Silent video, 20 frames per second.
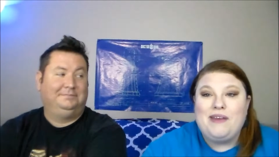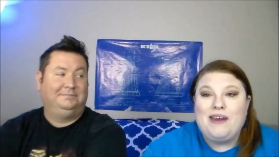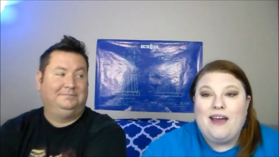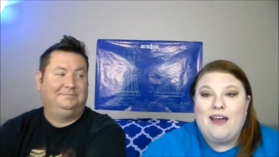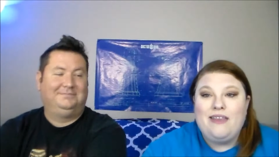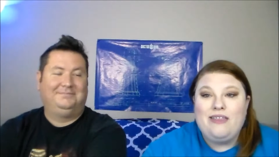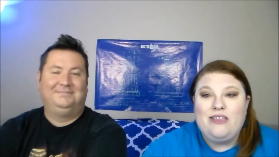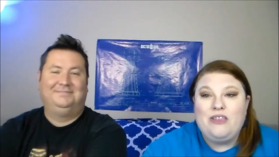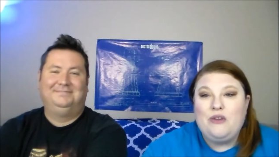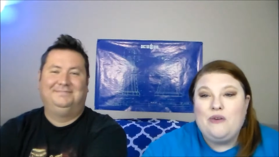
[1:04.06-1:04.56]
Speaker 1: I mean,
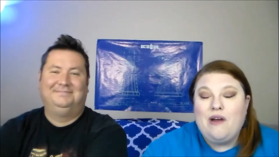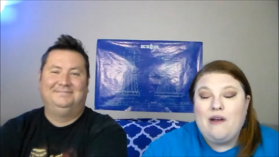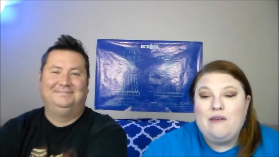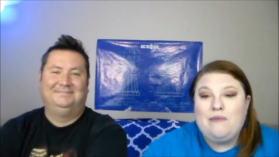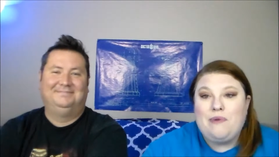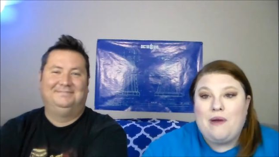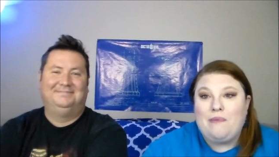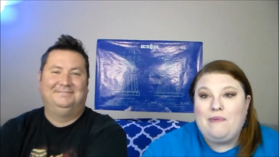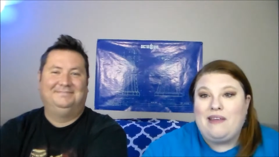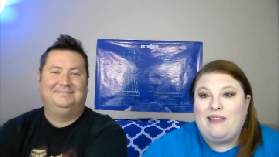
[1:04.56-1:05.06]
I knew I
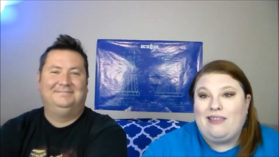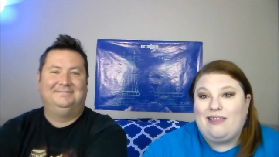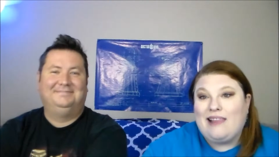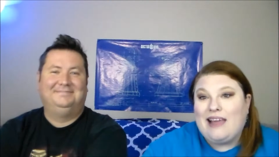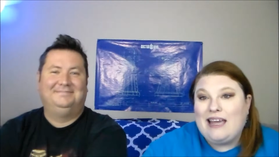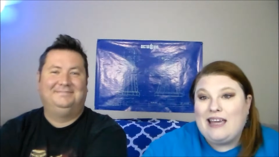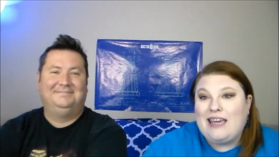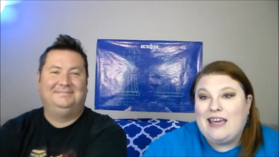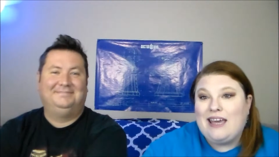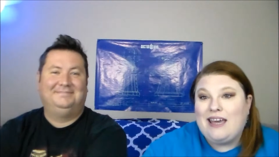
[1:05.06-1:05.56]
would probably
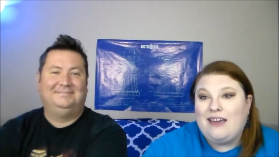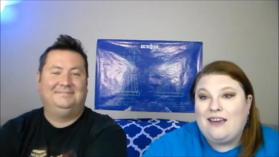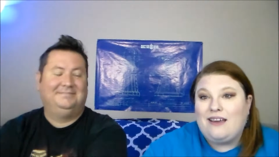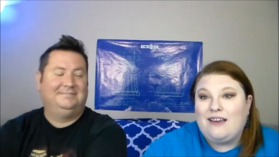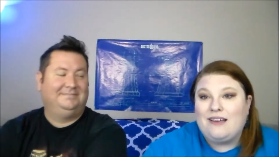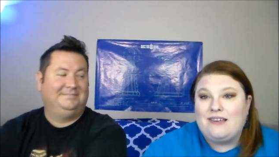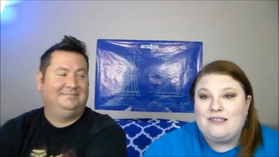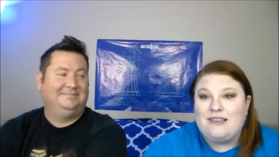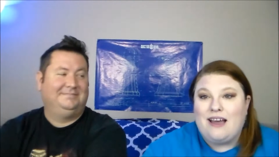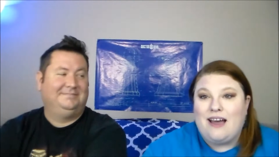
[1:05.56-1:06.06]
like it
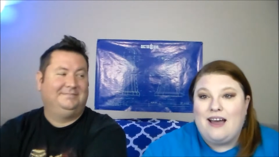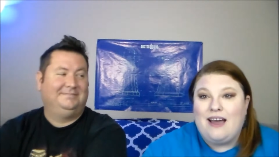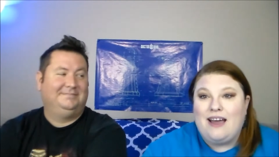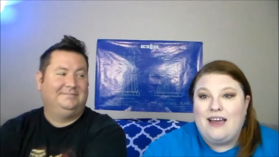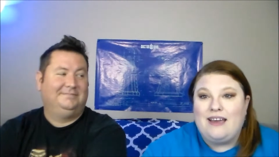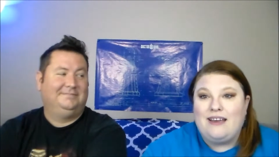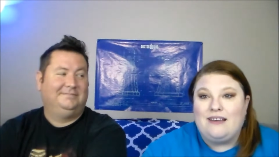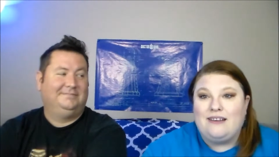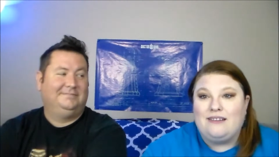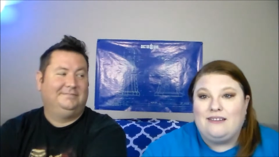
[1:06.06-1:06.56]
because
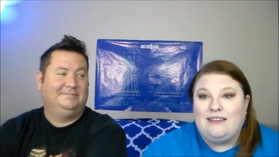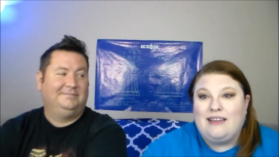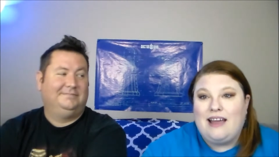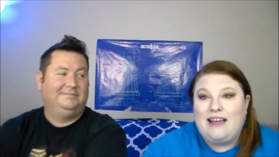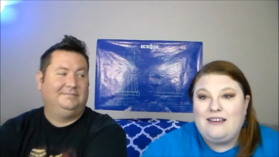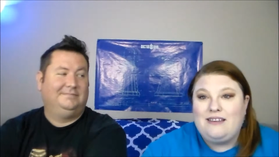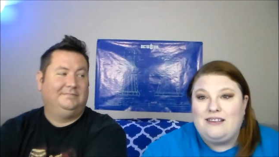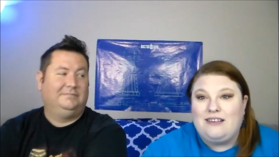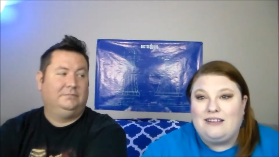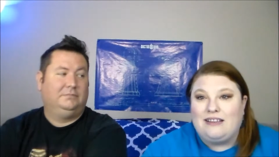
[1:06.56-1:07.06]
I
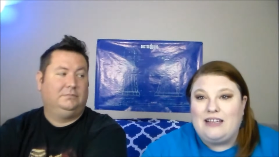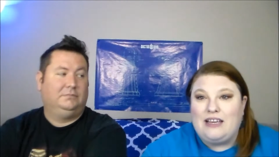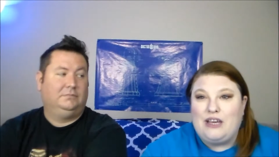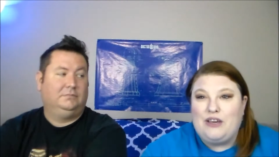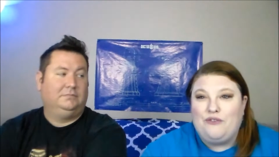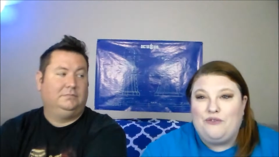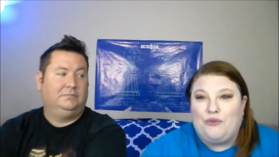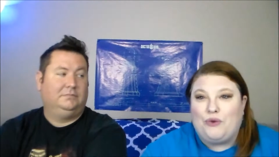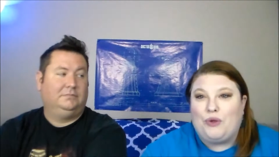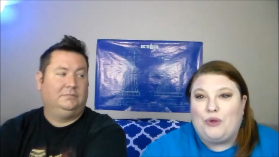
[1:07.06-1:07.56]
liked
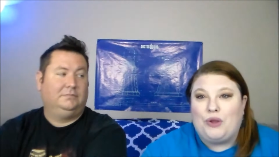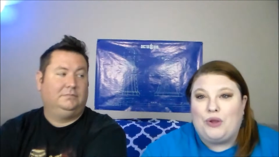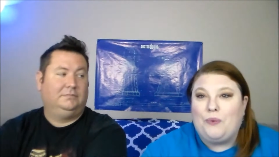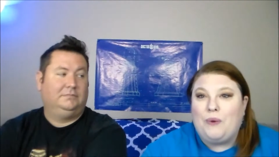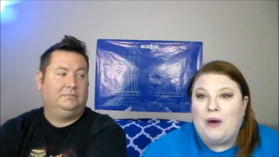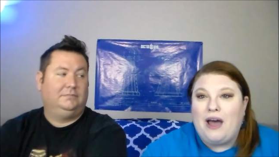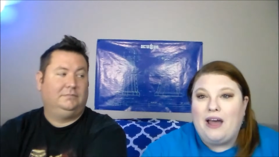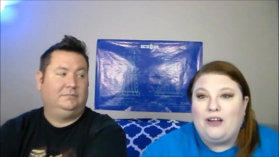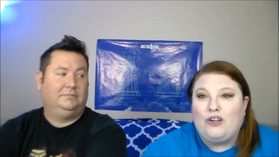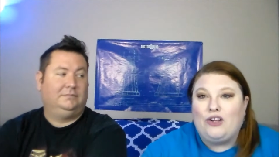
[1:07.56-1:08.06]
Glee for a little
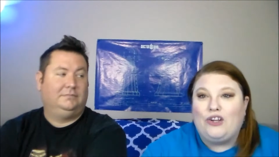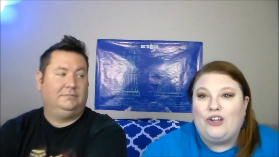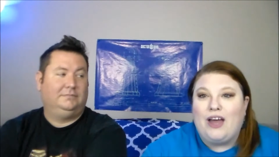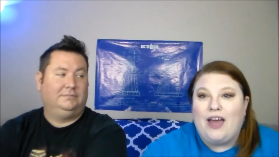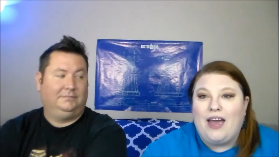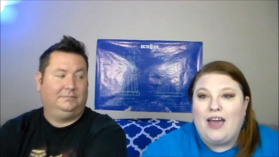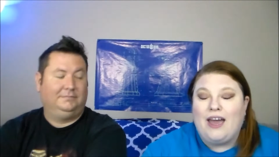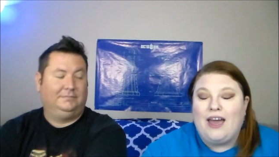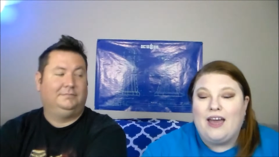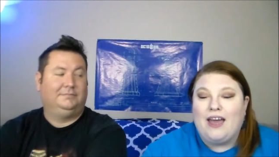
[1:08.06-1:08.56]
while,
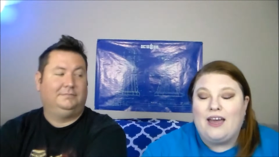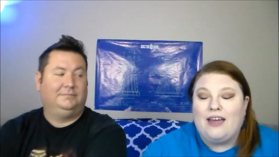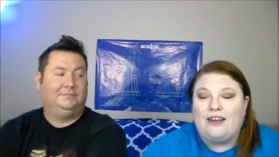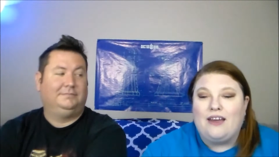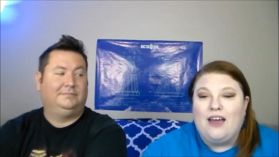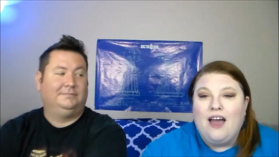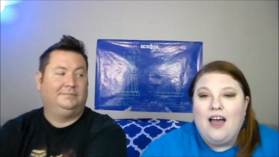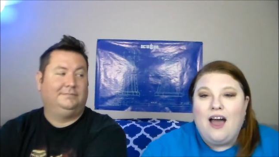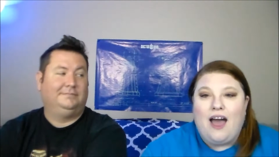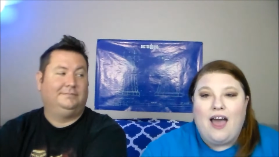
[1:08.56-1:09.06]

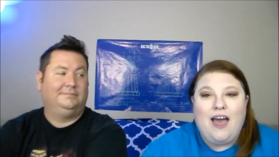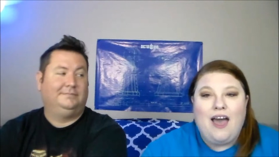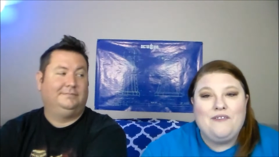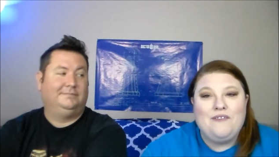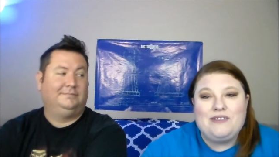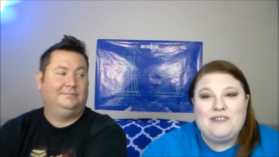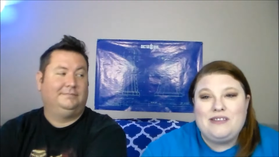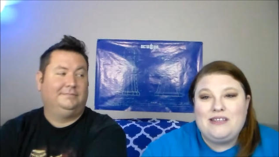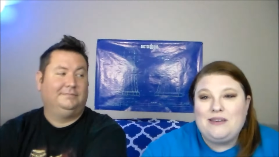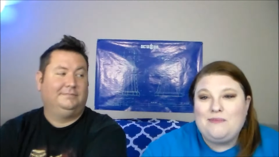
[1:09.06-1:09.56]
and I
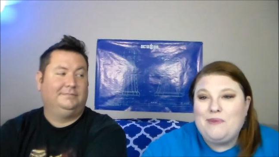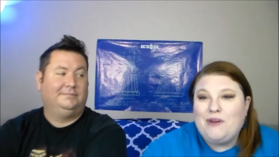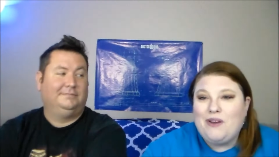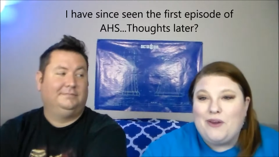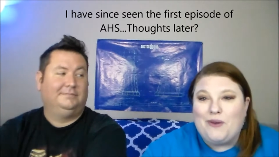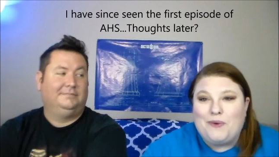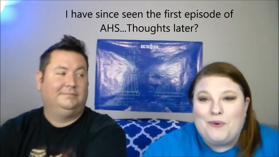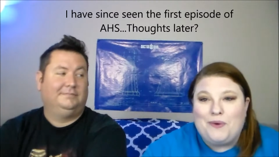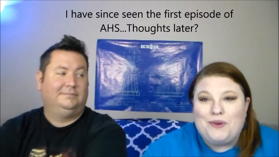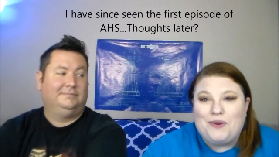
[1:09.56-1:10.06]
haven't seen
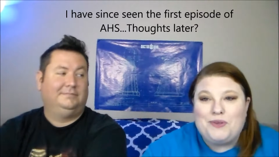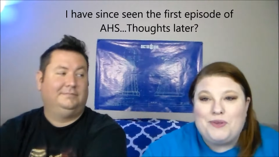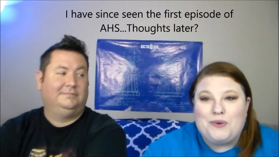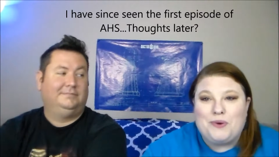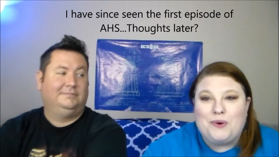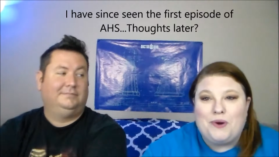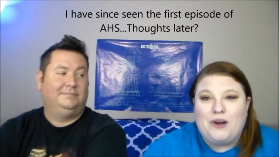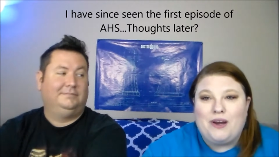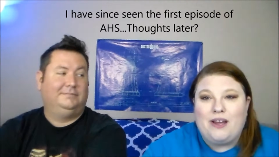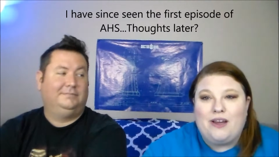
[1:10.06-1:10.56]
American Horror
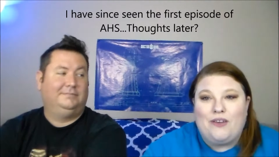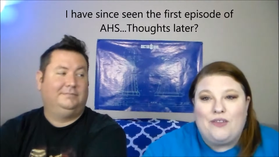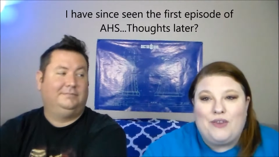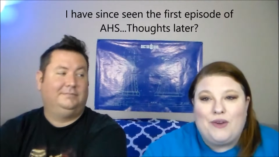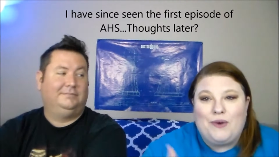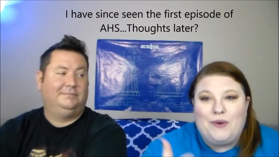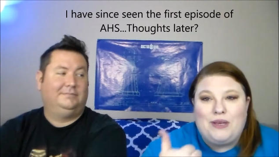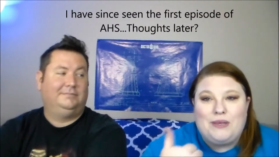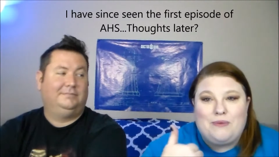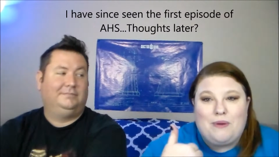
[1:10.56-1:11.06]
Story.
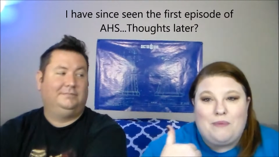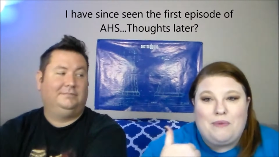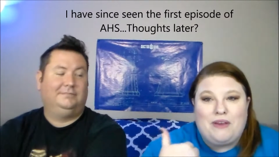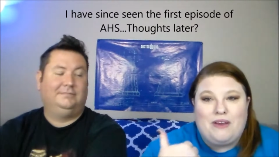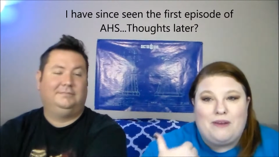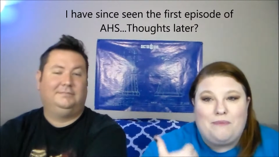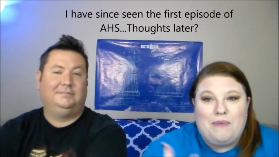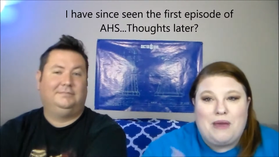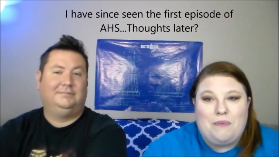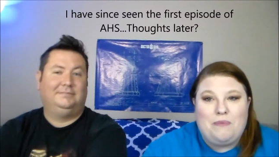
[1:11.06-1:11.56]
Although he's probably
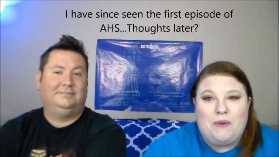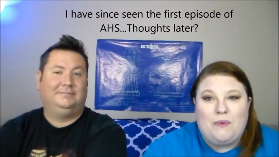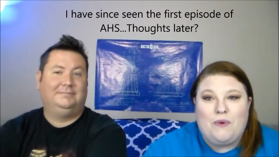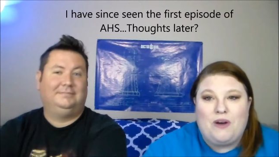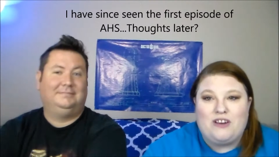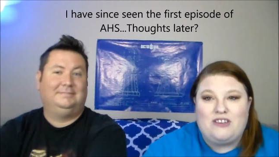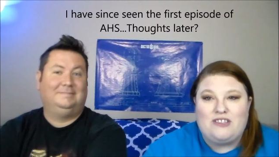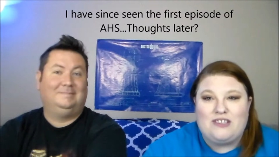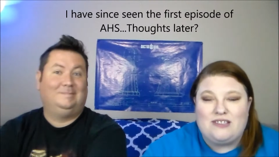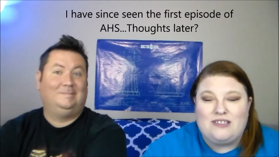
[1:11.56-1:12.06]
going to make me
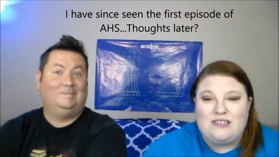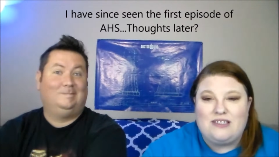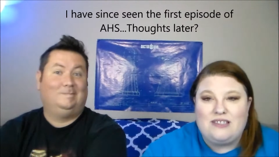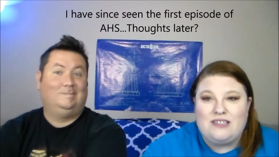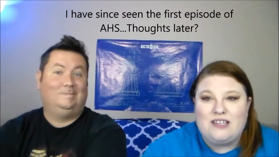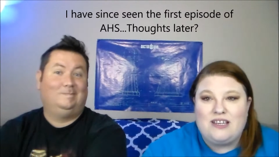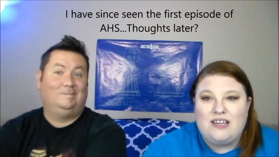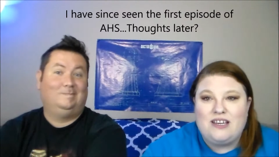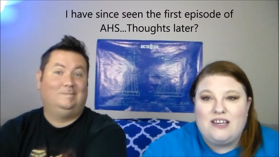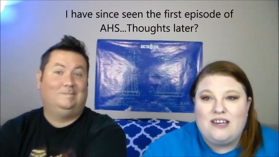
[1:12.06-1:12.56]
watch the
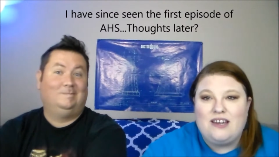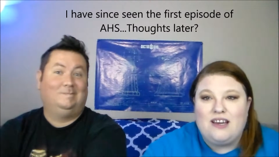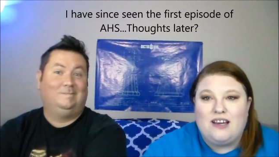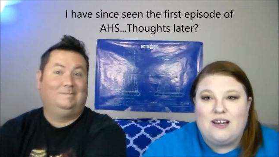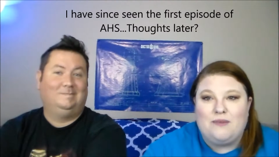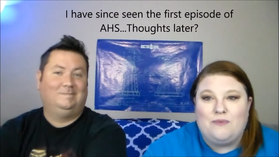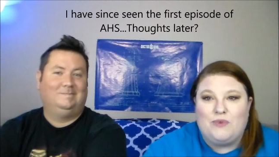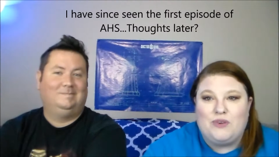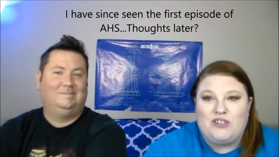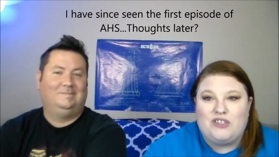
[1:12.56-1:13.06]
season,
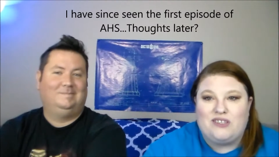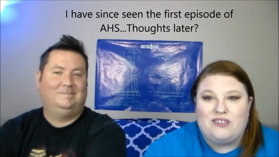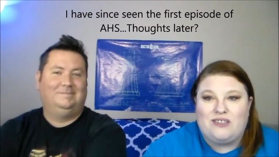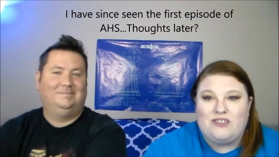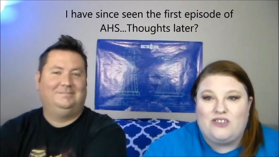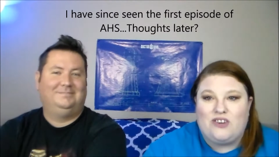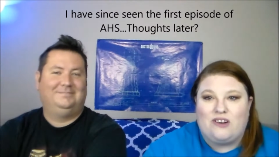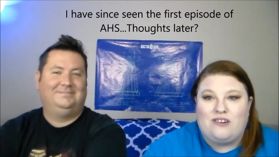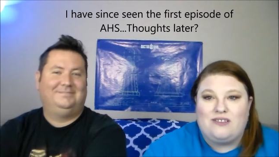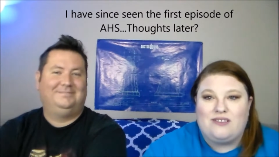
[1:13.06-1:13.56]
um, which
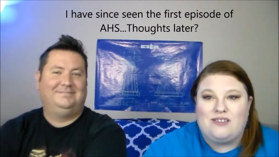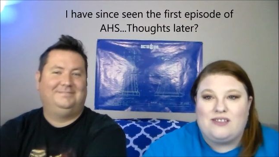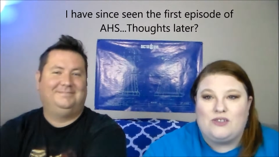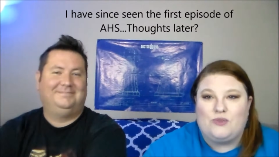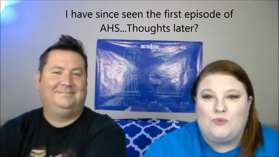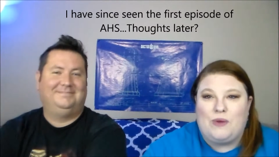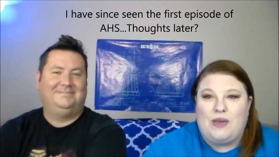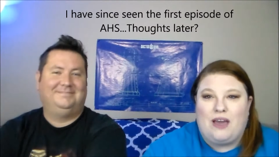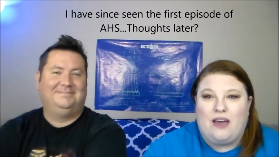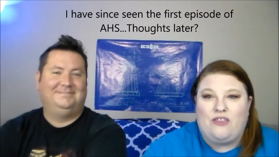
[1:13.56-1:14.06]
starts
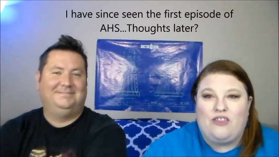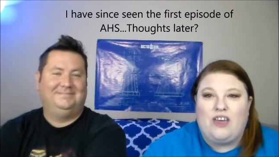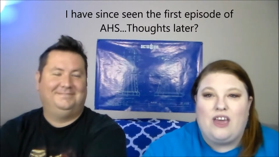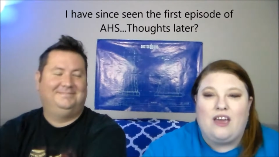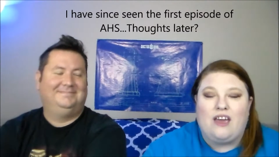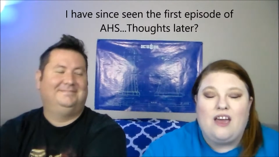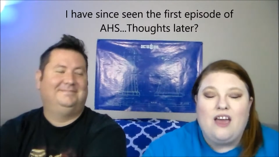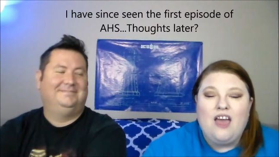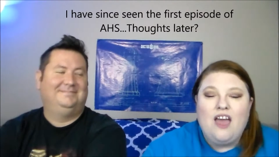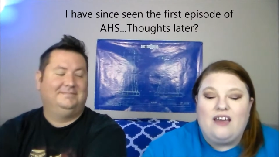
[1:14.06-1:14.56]
this week, I think.